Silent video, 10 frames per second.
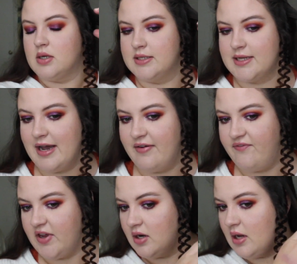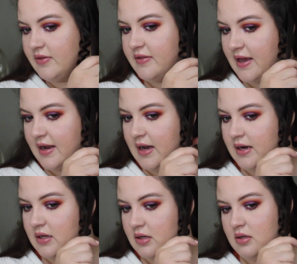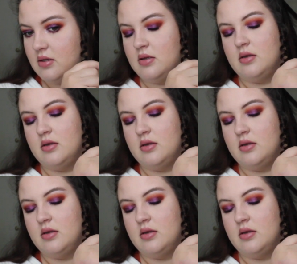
because I have figured out that that kind of